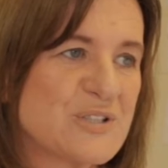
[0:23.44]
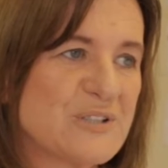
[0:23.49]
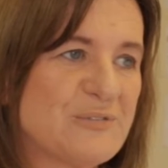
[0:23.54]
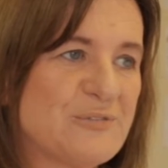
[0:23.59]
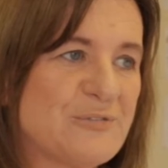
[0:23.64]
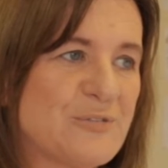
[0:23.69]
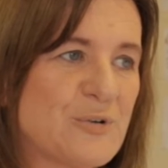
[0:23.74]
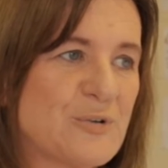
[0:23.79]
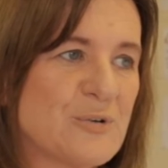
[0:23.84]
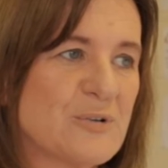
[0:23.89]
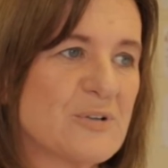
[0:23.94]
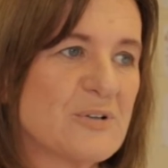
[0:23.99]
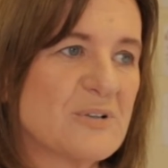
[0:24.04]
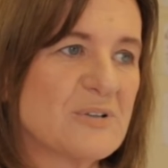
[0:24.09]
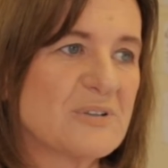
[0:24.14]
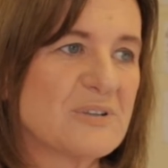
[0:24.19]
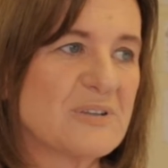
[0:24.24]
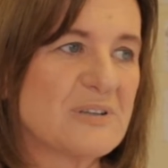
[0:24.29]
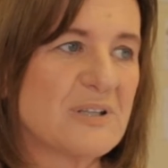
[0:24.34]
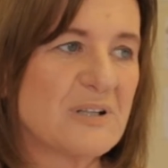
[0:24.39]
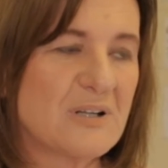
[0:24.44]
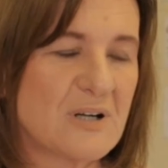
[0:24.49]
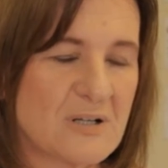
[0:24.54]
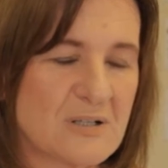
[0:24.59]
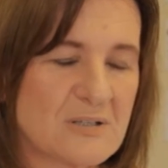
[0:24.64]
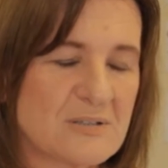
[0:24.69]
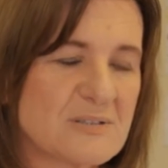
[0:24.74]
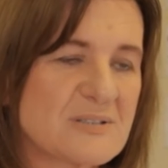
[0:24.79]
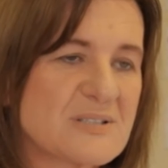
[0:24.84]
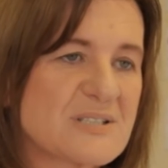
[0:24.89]
for the
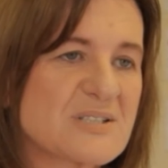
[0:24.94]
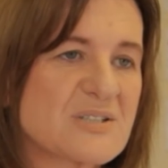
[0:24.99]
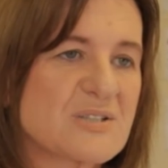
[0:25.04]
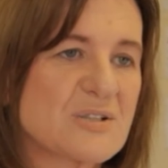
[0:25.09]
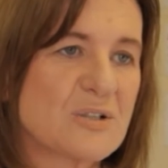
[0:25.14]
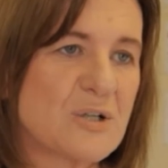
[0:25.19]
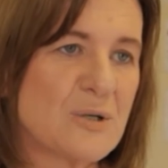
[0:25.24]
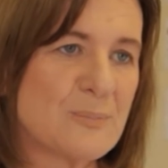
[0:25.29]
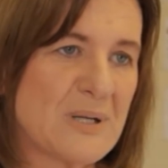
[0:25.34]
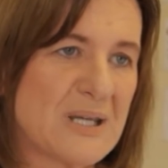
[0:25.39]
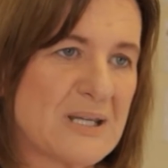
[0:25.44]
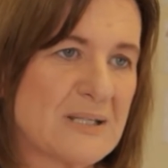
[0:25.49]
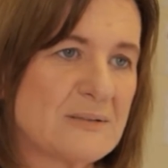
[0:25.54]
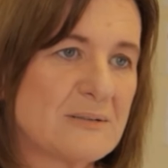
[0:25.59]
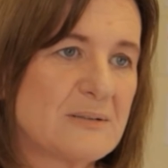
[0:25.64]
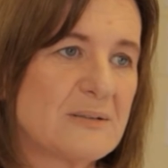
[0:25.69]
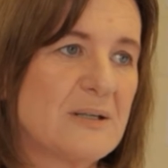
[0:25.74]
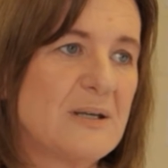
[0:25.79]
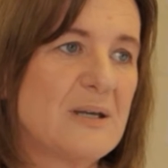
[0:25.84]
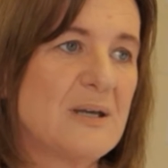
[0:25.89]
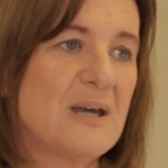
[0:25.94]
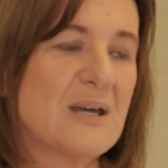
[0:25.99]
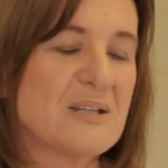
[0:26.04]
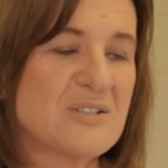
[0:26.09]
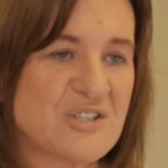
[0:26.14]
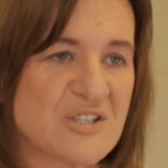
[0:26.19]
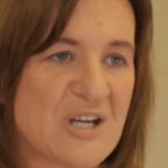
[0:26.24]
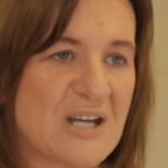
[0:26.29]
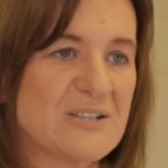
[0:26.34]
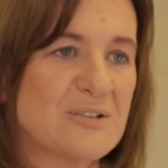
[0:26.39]
girls to come in and
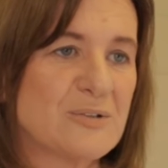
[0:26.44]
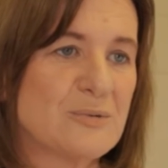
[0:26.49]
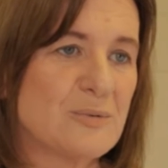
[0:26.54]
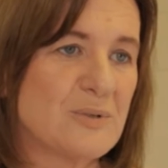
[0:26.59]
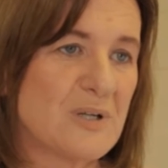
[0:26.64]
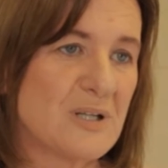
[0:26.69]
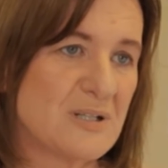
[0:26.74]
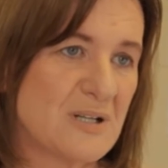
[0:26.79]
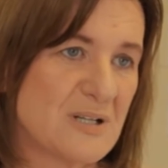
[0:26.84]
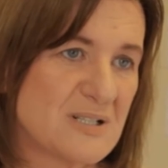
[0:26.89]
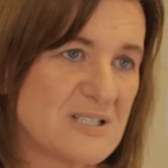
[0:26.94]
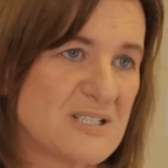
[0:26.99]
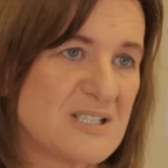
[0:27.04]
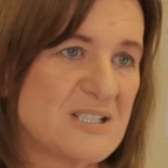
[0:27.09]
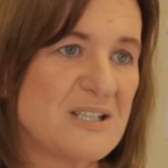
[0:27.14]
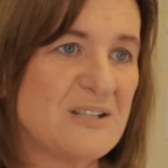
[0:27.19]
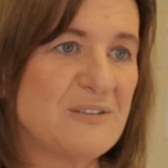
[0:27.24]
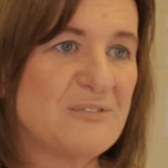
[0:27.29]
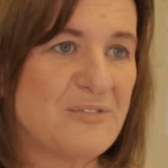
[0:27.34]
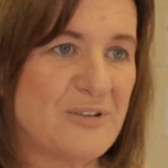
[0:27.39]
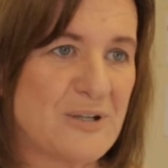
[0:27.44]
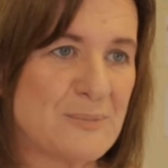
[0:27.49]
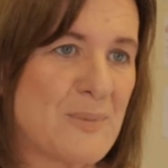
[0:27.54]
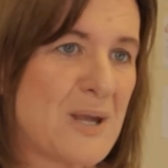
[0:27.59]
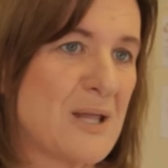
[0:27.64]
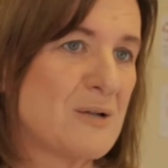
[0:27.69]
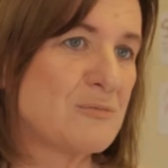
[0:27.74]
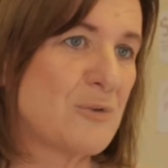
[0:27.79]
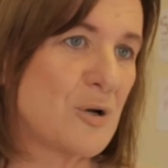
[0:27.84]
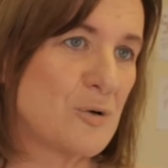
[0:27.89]
shadow an IT
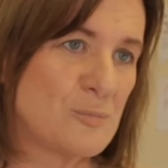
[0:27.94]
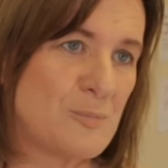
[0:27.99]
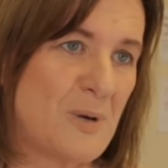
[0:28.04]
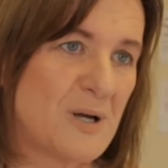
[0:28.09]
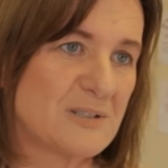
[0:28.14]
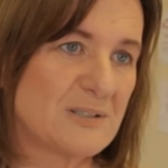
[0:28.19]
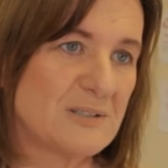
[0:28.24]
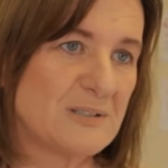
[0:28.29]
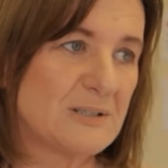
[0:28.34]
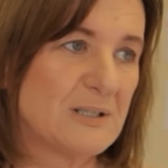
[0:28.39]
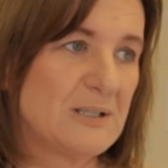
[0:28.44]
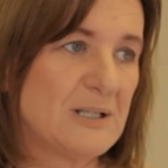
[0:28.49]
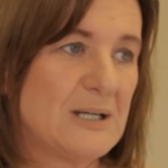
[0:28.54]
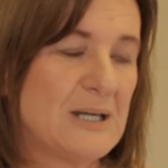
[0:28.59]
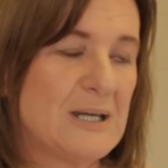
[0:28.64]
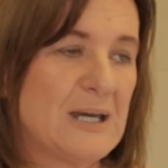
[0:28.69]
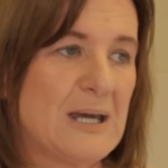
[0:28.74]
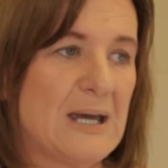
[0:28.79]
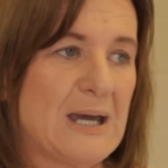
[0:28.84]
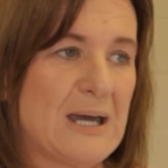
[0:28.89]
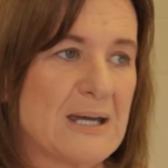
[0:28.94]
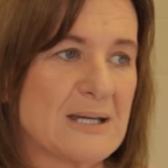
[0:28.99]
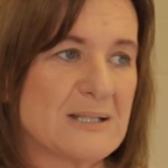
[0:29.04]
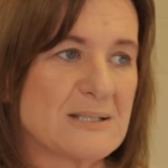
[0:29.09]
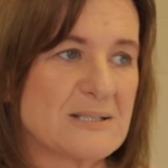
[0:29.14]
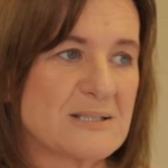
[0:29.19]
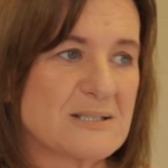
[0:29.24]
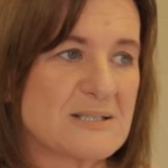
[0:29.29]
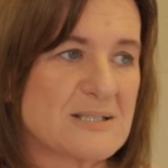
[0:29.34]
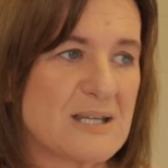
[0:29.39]
female role model,
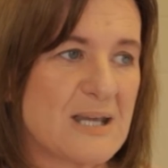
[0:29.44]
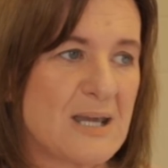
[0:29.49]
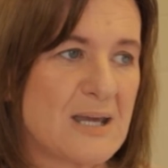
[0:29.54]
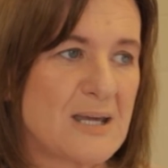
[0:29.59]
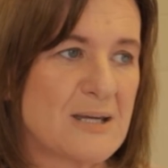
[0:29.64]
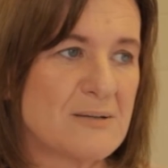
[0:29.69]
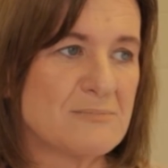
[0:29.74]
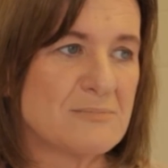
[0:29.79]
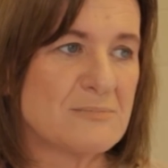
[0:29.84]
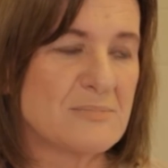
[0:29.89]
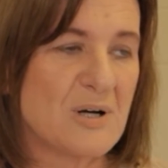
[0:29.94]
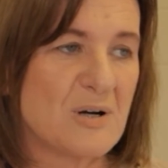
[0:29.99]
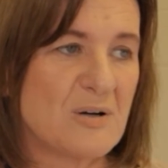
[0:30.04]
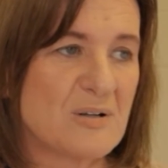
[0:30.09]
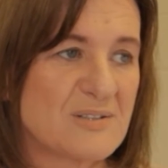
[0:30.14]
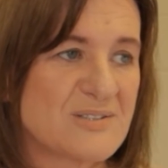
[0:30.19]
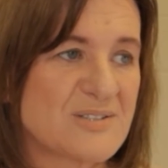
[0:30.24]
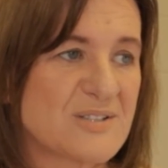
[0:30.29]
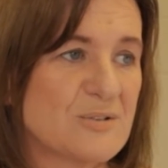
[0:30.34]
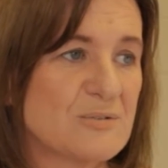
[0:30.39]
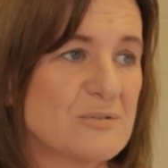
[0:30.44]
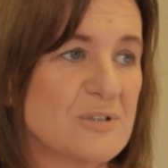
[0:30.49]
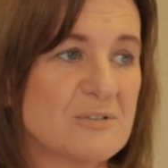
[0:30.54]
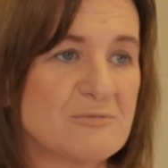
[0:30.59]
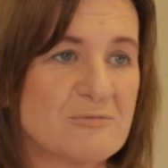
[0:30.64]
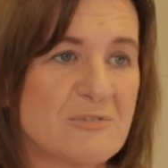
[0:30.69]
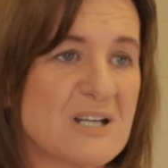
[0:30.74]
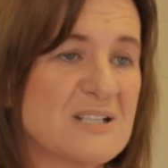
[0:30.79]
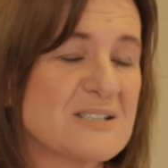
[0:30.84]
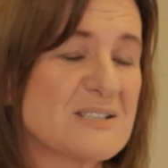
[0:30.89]
and also it
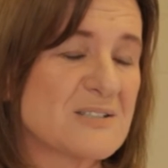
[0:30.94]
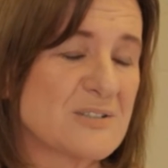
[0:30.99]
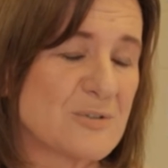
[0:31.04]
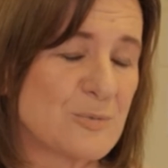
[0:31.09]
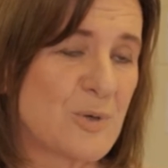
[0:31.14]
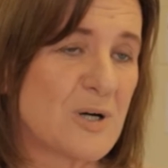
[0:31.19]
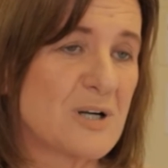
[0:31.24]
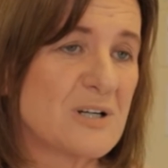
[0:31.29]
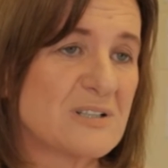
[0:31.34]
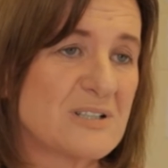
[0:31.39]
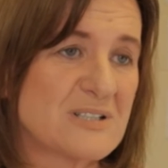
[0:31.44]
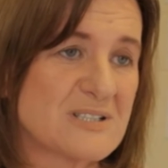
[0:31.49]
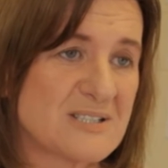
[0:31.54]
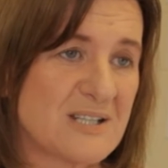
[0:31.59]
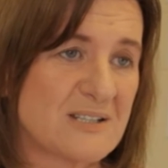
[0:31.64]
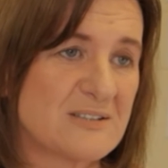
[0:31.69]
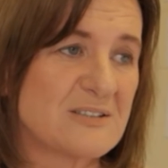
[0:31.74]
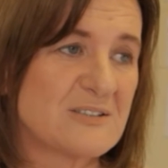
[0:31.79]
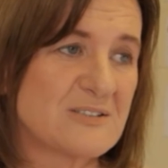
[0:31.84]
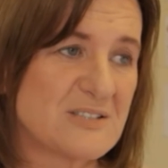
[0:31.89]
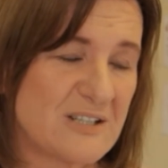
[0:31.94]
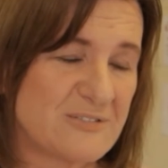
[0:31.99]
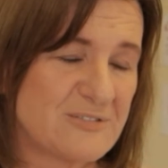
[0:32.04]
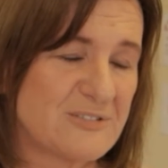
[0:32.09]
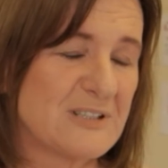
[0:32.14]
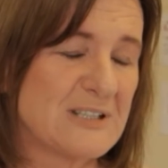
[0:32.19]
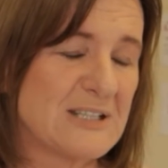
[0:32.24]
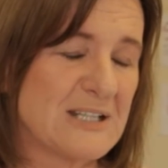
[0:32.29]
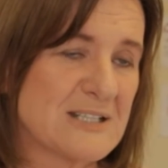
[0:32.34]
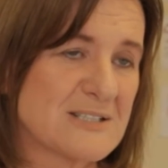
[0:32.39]
raises awareness that there
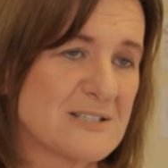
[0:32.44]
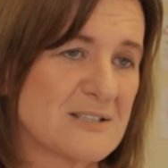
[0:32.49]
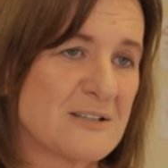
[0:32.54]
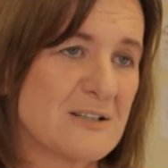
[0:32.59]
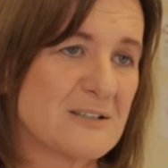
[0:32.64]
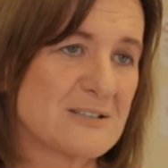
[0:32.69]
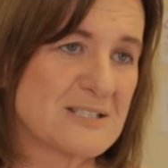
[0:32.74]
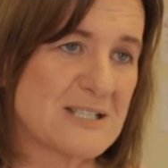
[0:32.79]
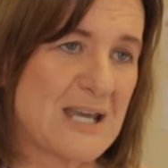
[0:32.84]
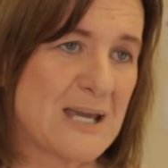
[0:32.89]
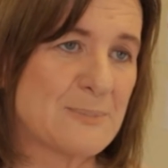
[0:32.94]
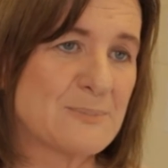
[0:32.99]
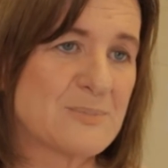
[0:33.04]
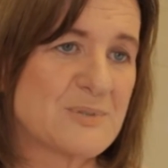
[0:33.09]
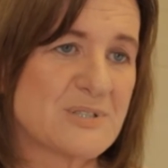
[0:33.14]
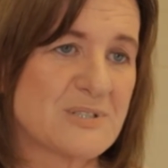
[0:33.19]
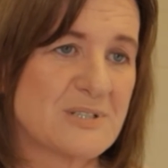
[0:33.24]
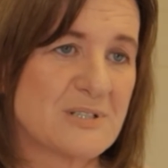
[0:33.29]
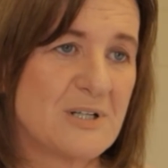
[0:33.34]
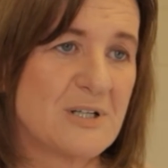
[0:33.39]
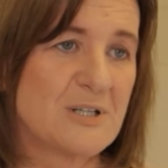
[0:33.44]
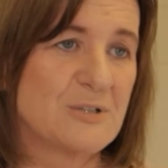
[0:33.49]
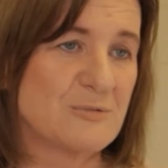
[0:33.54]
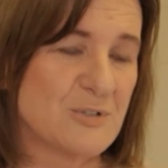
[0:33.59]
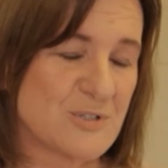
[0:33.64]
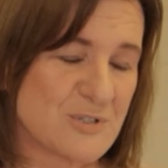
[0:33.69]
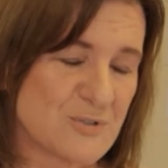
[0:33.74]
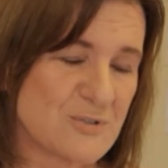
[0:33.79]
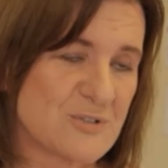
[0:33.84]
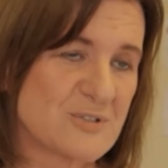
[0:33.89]
definitely is an untapped
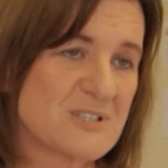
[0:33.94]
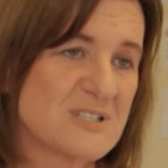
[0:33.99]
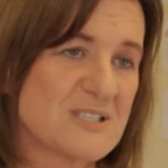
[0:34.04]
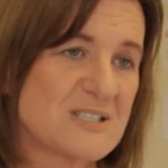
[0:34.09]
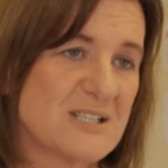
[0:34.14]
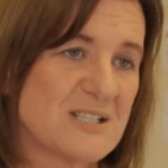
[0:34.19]
resource